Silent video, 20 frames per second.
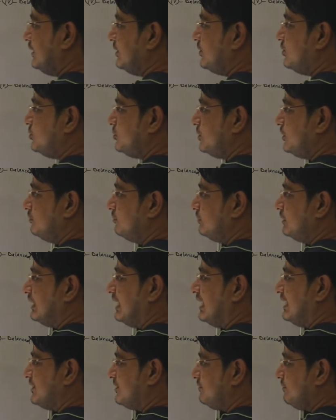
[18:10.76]
heat energy
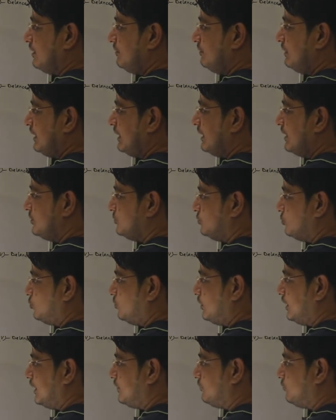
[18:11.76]
released will be
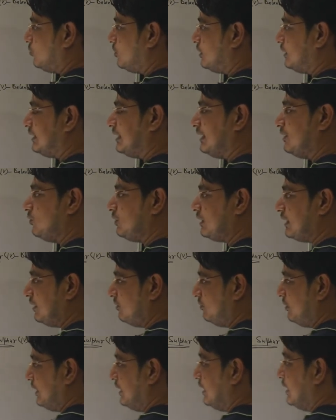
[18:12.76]
8084
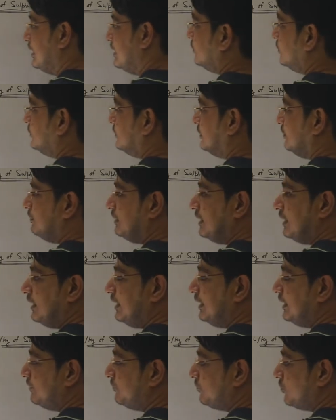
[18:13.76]
kilocalorie.
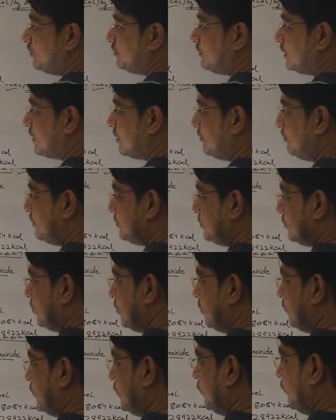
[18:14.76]
Similarly, from the combustion of